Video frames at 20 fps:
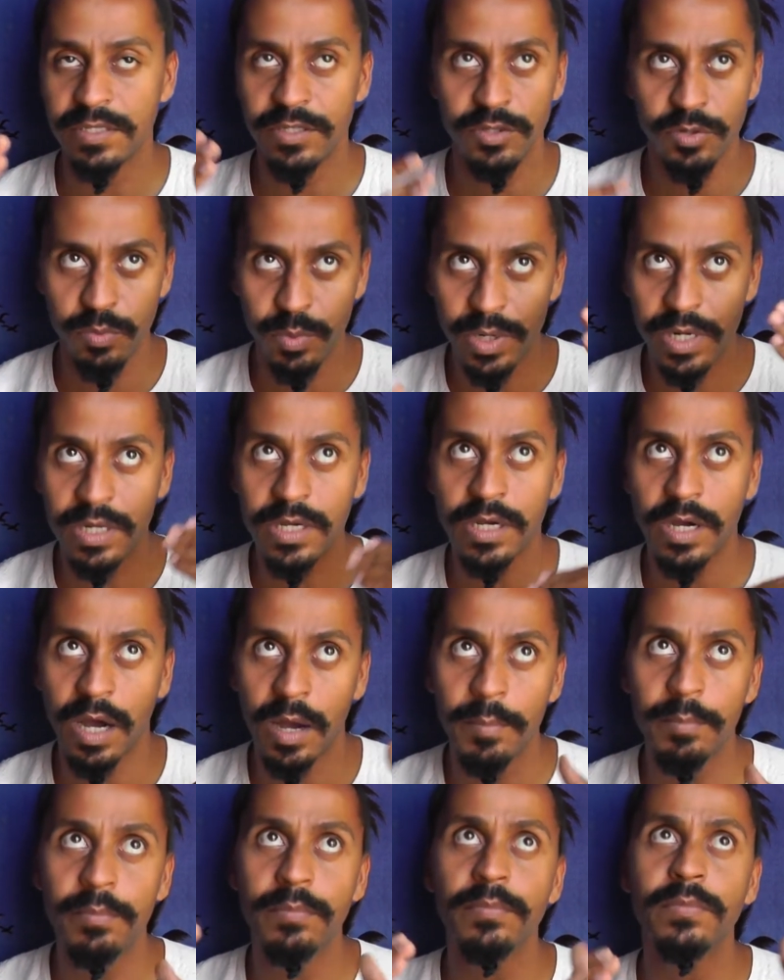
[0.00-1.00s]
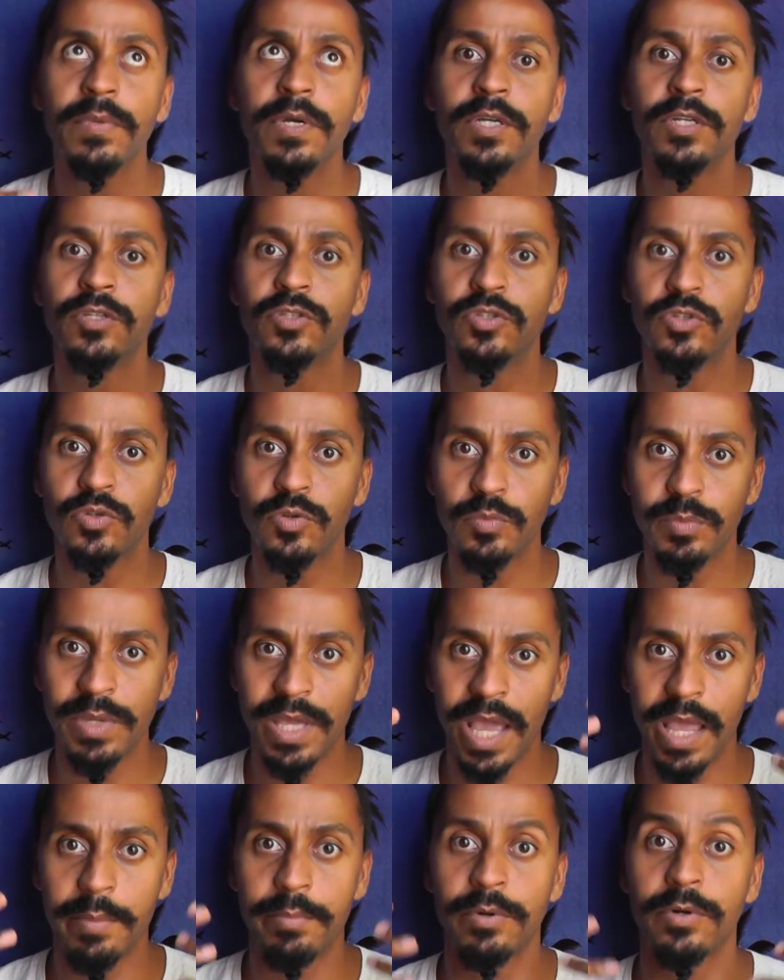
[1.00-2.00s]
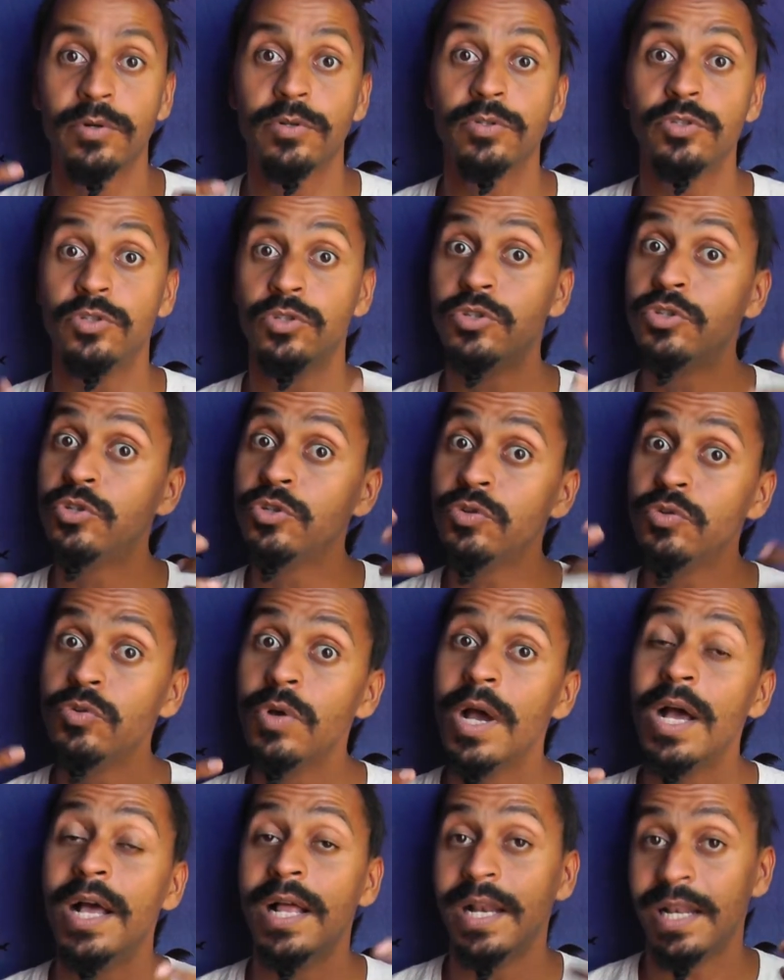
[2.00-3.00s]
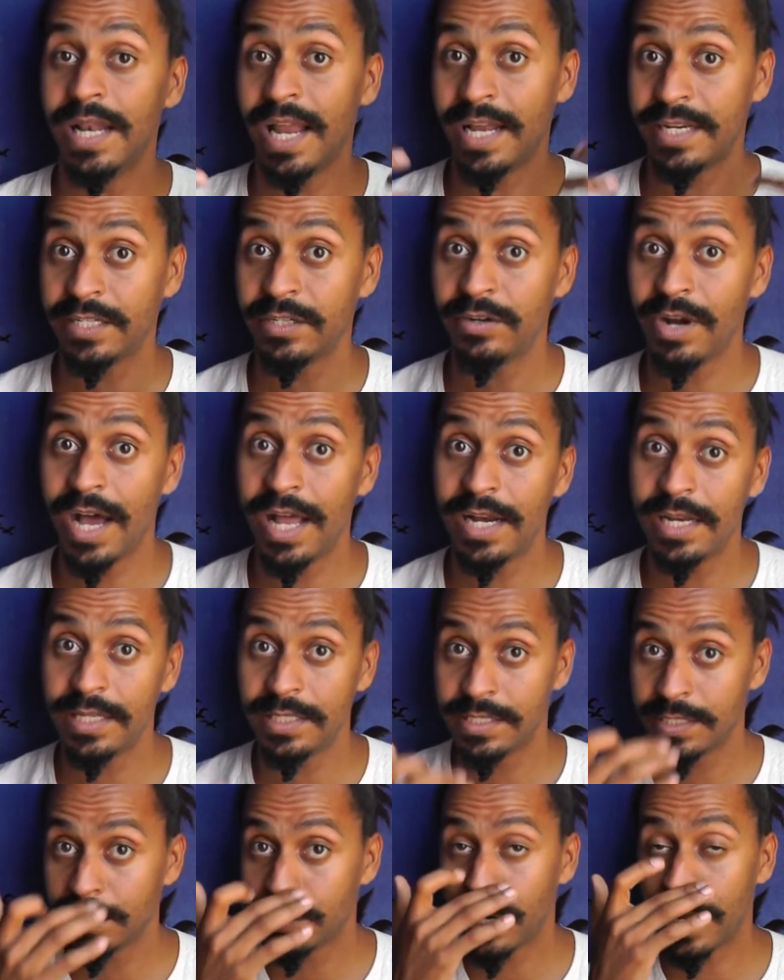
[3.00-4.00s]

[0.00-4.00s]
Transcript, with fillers: you will come to be able to do lateralis,